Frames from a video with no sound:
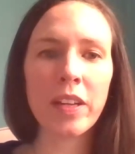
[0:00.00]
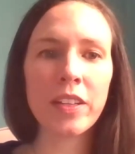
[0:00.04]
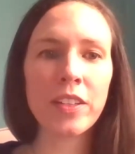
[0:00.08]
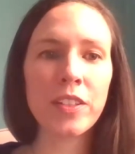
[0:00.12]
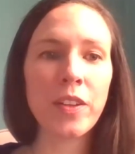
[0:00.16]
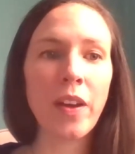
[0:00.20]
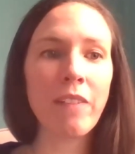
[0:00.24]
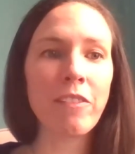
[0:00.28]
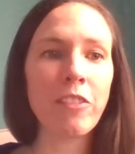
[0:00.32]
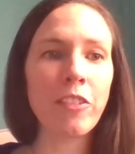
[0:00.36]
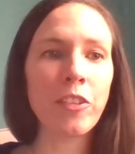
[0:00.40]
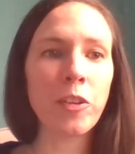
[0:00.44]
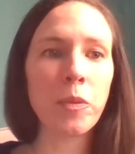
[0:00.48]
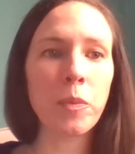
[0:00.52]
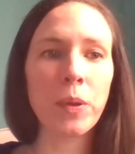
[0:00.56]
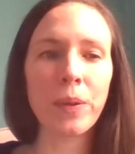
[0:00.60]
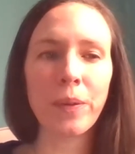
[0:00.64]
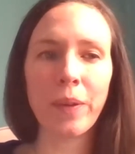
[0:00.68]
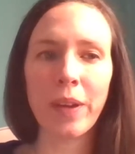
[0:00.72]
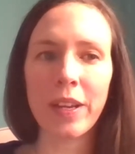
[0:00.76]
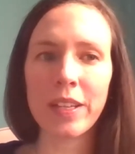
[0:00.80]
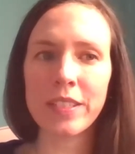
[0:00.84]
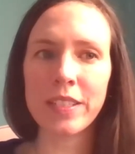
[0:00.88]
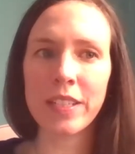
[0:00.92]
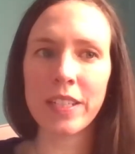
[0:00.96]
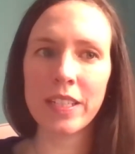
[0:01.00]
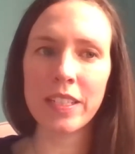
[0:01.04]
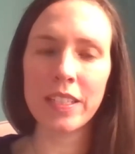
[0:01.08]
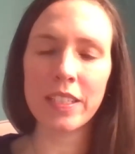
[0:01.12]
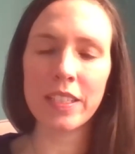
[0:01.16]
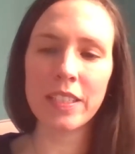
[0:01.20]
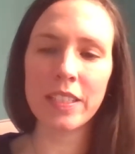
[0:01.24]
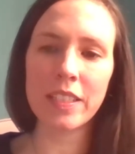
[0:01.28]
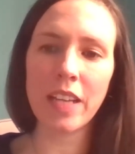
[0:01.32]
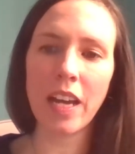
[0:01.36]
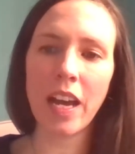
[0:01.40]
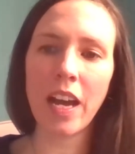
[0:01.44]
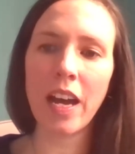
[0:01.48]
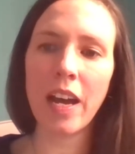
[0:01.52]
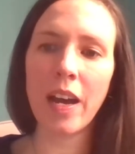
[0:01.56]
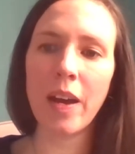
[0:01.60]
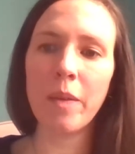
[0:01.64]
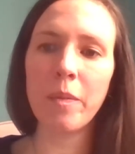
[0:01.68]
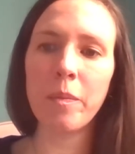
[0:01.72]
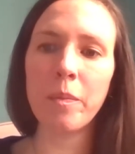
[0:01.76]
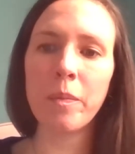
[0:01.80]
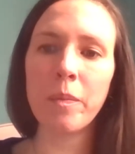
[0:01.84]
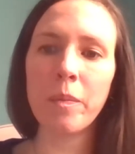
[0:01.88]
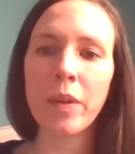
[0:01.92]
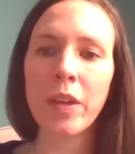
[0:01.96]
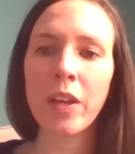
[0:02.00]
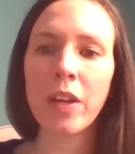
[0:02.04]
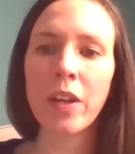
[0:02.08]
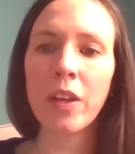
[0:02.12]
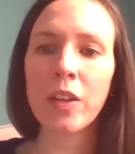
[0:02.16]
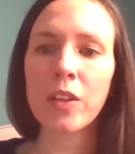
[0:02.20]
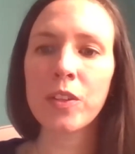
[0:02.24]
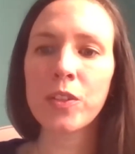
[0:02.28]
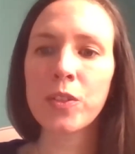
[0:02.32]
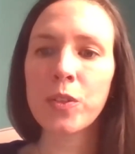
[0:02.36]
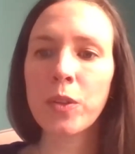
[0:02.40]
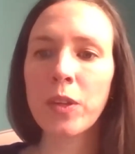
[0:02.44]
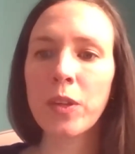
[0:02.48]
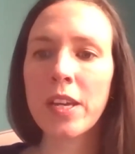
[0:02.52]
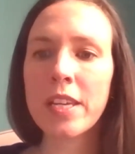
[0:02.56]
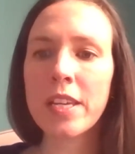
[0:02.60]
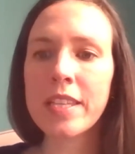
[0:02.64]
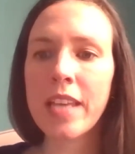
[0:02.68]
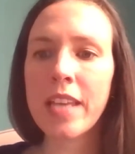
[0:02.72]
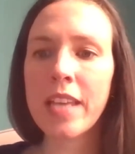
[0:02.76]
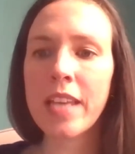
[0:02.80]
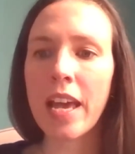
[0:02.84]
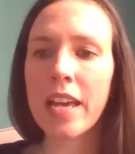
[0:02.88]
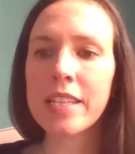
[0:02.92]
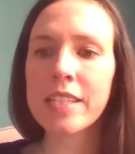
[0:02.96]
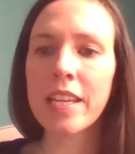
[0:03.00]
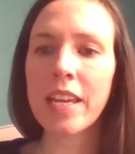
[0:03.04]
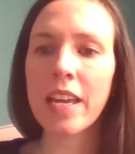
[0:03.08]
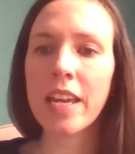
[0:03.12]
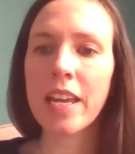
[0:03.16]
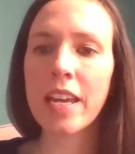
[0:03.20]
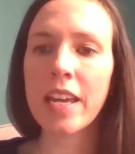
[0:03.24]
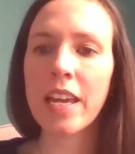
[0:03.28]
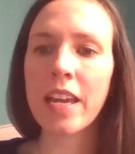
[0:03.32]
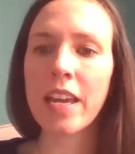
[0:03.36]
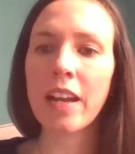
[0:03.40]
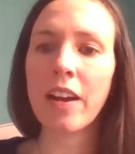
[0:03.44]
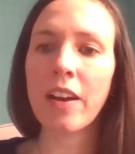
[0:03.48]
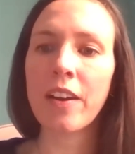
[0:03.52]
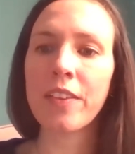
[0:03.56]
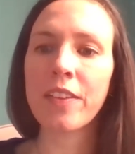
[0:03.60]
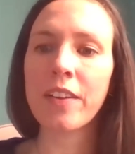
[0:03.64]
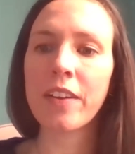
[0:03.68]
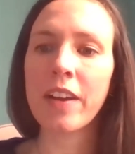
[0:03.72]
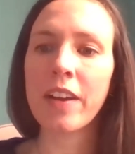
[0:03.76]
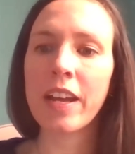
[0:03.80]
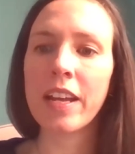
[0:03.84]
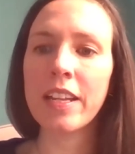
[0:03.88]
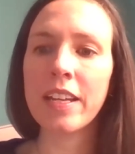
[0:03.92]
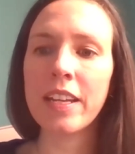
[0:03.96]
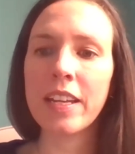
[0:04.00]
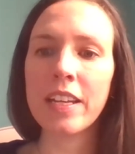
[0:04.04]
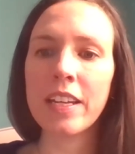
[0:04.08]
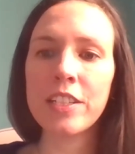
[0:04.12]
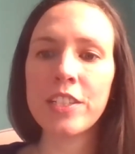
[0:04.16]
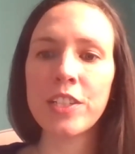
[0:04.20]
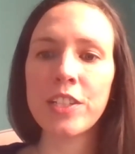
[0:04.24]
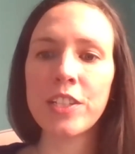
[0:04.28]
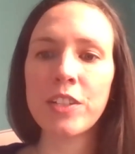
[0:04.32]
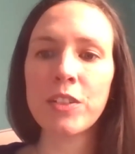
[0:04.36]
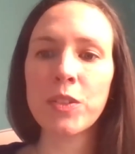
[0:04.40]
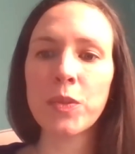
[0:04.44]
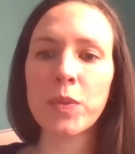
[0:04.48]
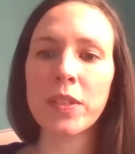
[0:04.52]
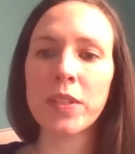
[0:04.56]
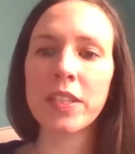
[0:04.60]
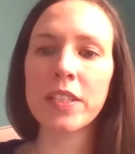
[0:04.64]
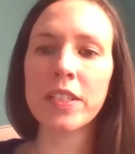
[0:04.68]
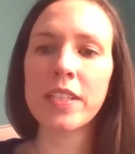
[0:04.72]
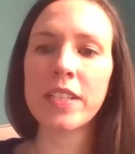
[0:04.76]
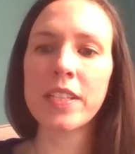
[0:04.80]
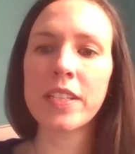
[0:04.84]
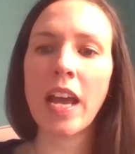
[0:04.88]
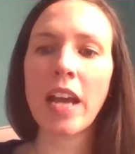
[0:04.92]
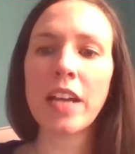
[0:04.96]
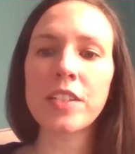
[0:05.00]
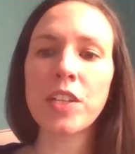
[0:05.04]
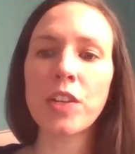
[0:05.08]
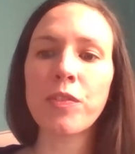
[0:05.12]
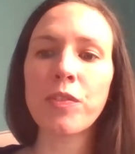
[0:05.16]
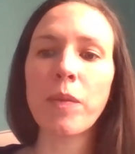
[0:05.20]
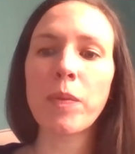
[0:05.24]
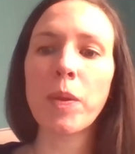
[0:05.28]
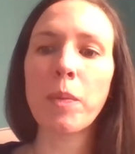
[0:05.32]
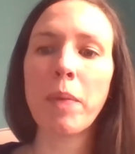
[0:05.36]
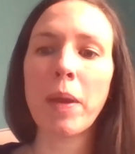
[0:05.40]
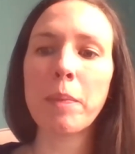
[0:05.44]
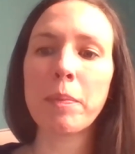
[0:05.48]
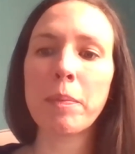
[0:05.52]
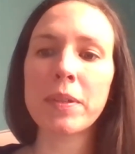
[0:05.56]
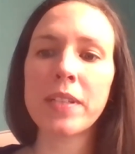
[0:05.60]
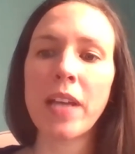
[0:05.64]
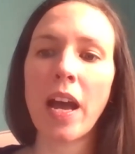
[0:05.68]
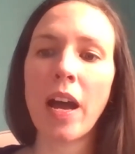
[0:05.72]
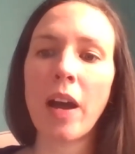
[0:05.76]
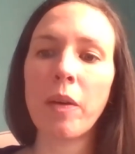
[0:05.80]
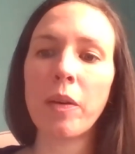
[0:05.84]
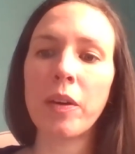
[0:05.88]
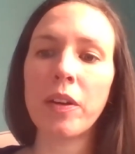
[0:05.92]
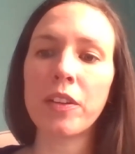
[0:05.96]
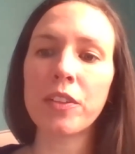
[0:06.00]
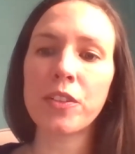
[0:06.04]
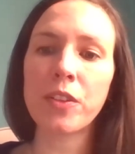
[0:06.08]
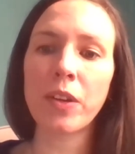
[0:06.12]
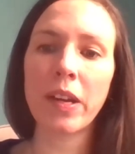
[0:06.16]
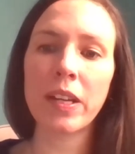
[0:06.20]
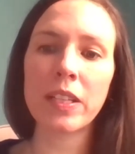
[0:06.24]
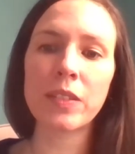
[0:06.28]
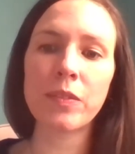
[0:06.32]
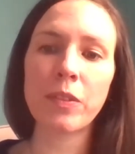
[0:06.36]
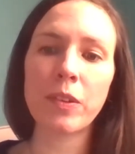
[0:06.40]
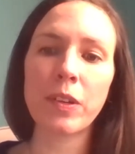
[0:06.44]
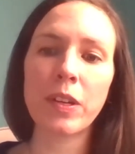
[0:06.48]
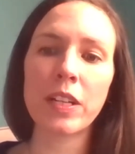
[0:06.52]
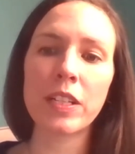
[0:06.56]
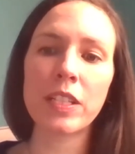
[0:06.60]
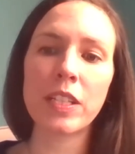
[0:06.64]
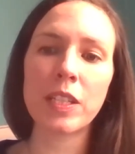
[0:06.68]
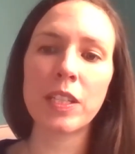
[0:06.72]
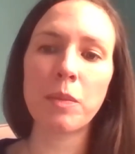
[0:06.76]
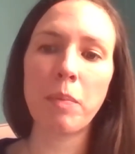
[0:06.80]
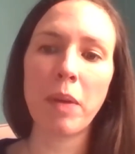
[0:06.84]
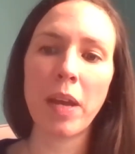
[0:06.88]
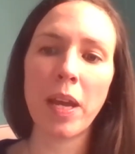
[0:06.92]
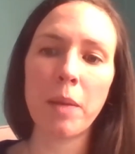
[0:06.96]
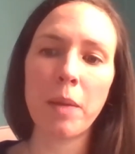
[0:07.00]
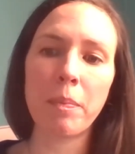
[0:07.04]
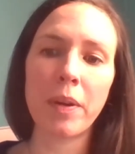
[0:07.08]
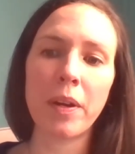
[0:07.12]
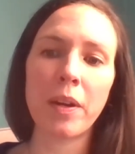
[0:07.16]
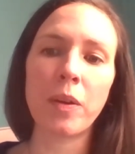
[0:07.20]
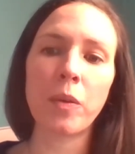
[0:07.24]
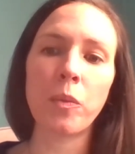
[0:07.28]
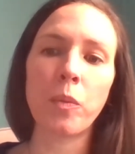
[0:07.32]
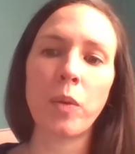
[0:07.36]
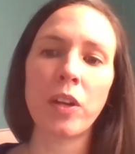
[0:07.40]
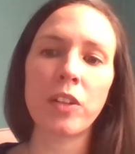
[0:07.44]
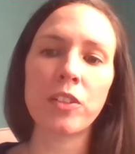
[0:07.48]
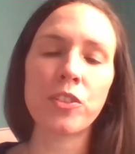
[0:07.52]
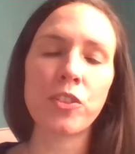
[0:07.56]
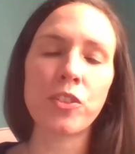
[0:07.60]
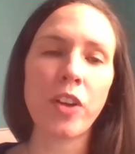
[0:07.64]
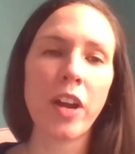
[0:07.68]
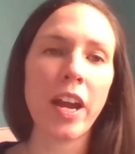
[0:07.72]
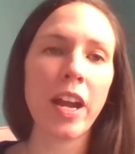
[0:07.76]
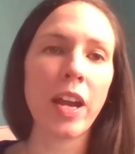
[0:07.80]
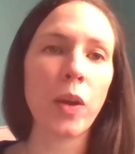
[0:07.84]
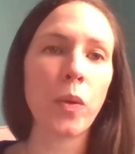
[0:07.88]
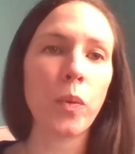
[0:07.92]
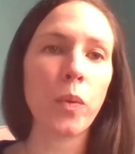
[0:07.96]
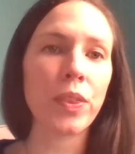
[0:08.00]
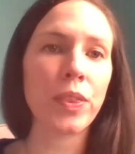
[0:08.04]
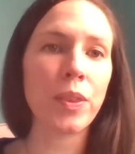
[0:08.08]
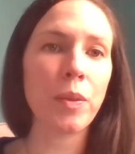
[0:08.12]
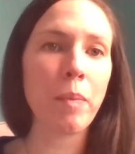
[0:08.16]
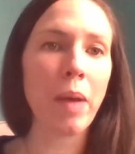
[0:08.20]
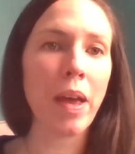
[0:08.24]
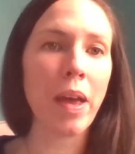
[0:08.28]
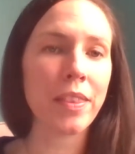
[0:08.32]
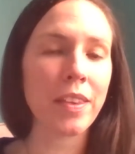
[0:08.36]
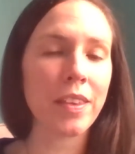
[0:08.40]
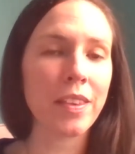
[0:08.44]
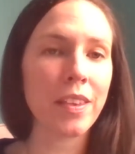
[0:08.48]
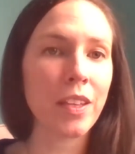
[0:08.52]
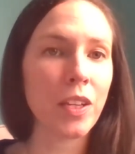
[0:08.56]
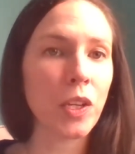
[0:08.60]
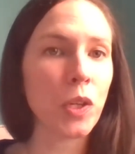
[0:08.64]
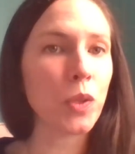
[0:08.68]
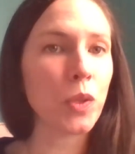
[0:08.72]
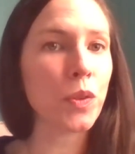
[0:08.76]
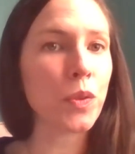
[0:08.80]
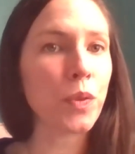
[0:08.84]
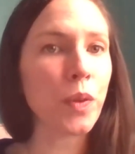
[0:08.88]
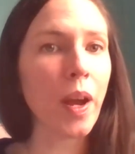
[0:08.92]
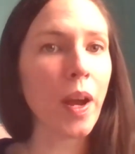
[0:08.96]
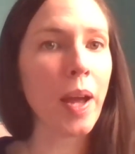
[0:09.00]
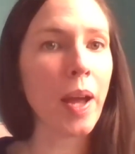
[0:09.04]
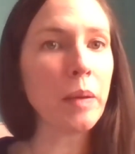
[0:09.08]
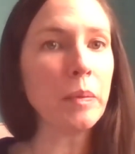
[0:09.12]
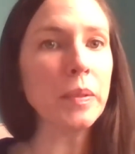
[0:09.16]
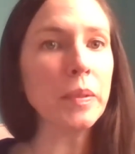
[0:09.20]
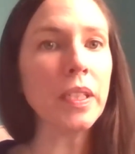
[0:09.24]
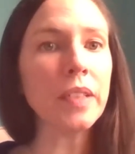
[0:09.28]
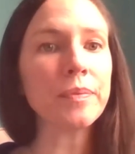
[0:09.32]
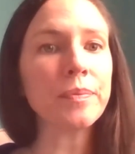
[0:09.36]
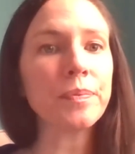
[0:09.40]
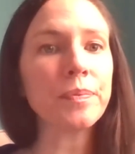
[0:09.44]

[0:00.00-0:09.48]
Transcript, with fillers: We do have a few more questions. Um, Julie is asking, are there any issues with the texture from the paper towel transferring to the paper while drying with the method that you described?